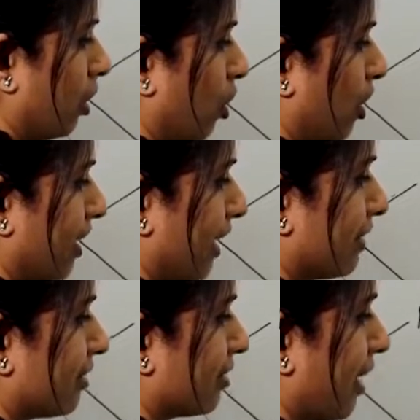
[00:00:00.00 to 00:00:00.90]
or
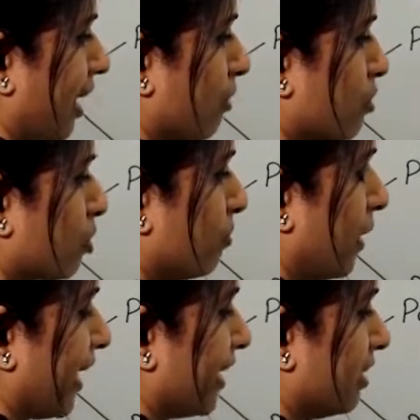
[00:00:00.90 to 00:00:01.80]
it's time to
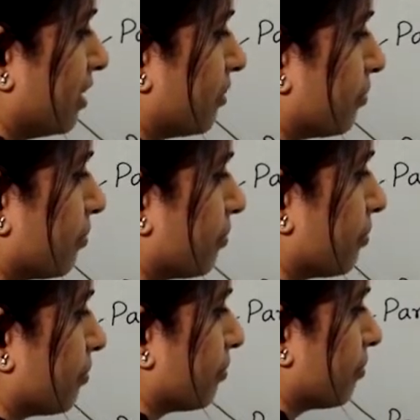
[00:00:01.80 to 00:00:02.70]
bed,
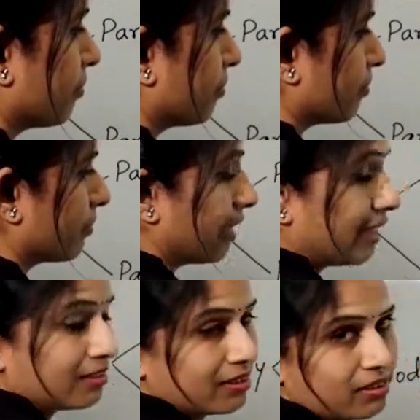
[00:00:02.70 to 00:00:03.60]

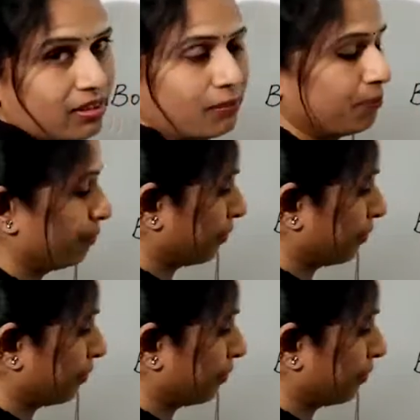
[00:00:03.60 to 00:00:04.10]
etc.